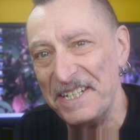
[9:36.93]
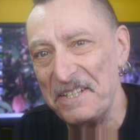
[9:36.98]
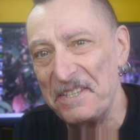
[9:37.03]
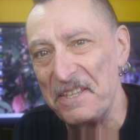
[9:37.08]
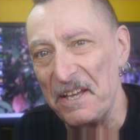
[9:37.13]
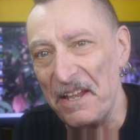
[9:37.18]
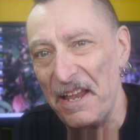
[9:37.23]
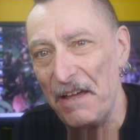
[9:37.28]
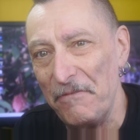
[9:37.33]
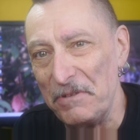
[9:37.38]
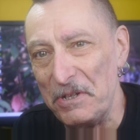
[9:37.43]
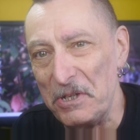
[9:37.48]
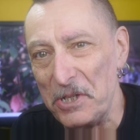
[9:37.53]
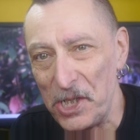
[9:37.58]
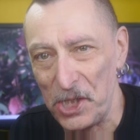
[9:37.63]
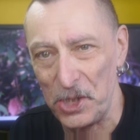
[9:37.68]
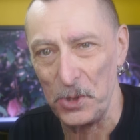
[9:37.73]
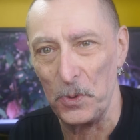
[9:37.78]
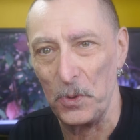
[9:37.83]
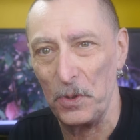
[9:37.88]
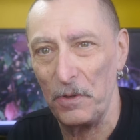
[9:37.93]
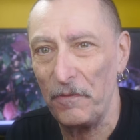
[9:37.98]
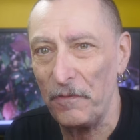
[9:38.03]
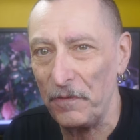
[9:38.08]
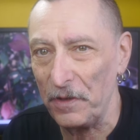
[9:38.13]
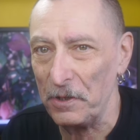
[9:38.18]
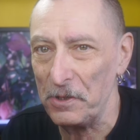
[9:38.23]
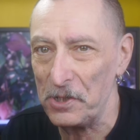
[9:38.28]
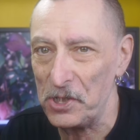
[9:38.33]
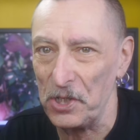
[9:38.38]
they'll have an assured
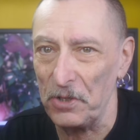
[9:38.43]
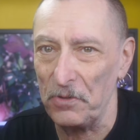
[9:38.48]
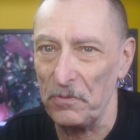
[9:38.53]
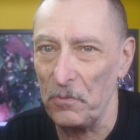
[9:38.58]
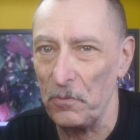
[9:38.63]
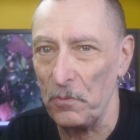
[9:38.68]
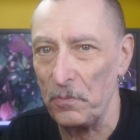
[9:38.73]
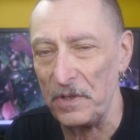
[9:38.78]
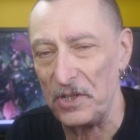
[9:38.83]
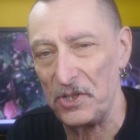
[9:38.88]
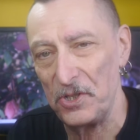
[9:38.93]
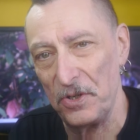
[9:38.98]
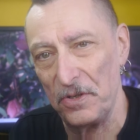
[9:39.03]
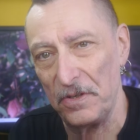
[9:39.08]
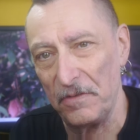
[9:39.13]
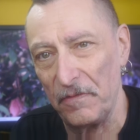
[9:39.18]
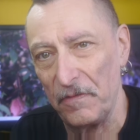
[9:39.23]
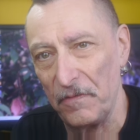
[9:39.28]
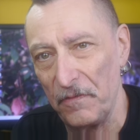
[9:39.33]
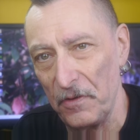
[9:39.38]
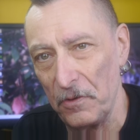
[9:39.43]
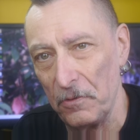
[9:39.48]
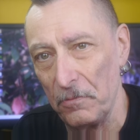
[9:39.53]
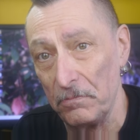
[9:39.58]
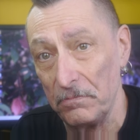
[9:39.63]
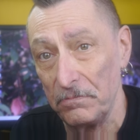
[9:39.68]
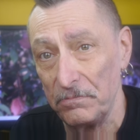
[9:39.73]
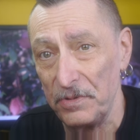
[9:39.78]
future and will be shooting film,